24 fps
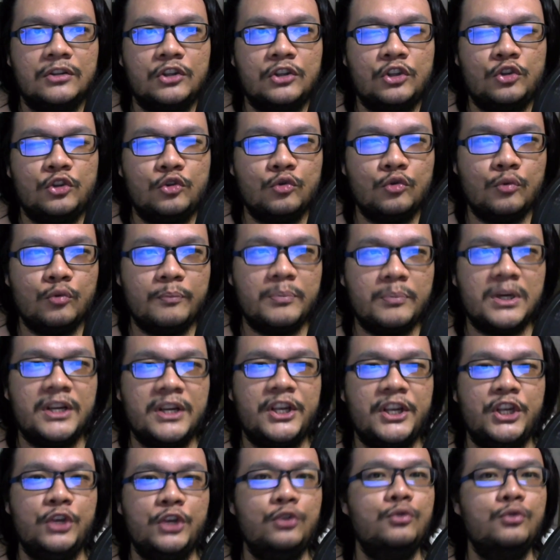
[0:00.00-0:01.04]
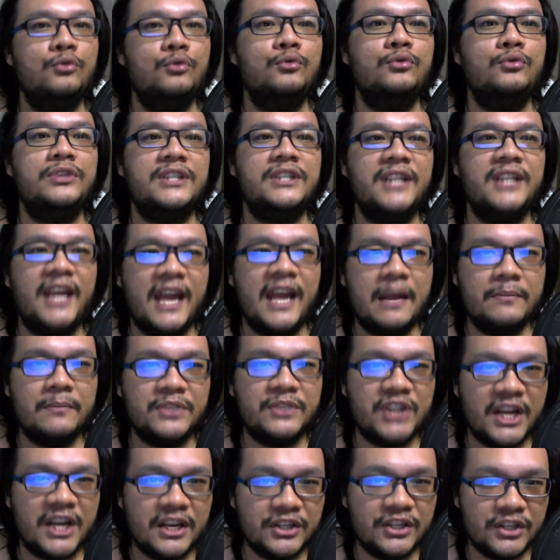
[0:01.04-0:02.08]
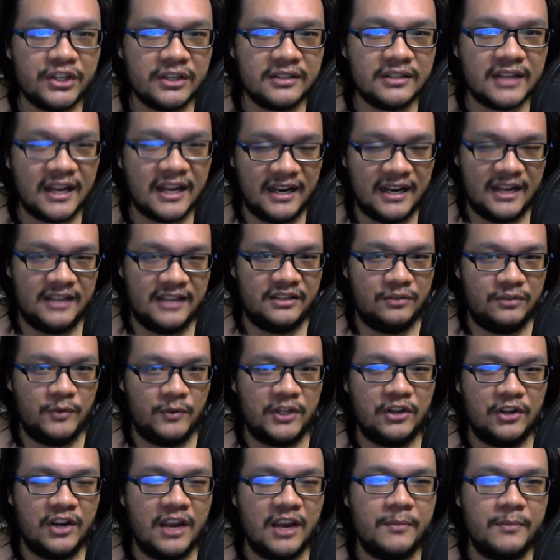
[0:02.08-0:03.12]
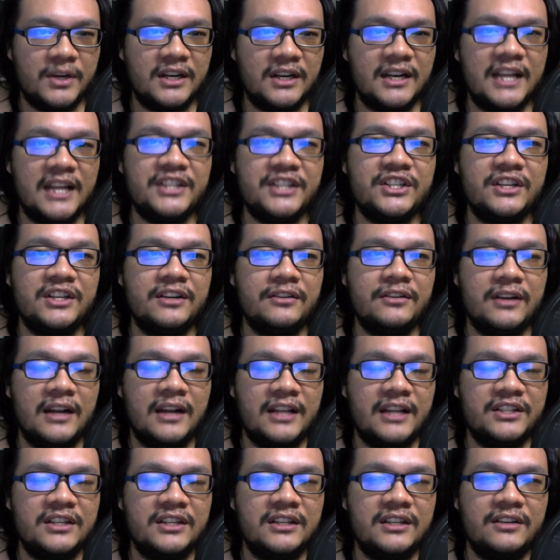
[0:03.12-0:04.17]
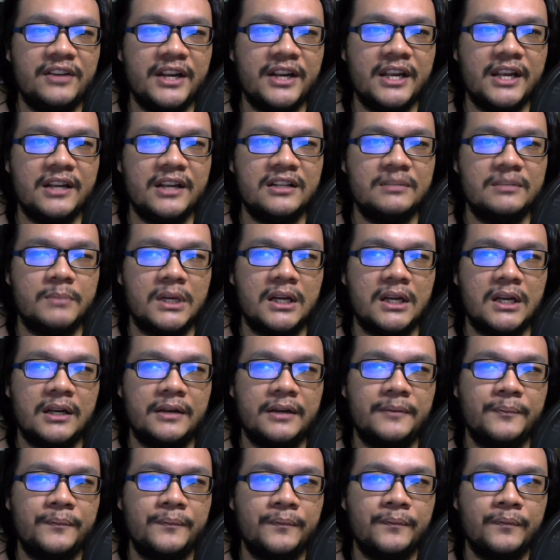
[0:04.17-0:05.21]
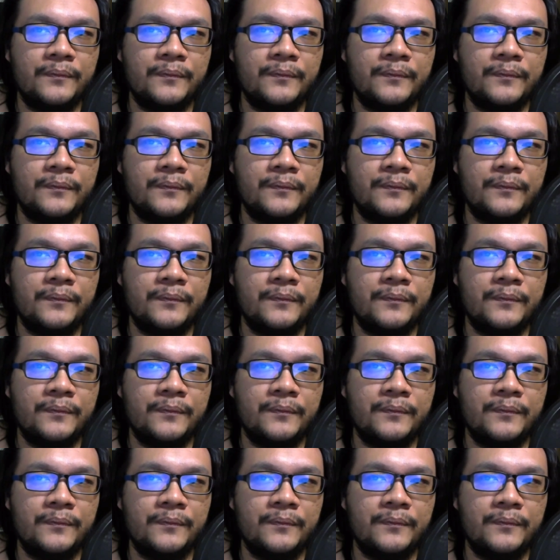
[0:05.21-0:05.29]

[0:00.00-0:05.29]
super huge game changers unless we're talking about the legendary gears, but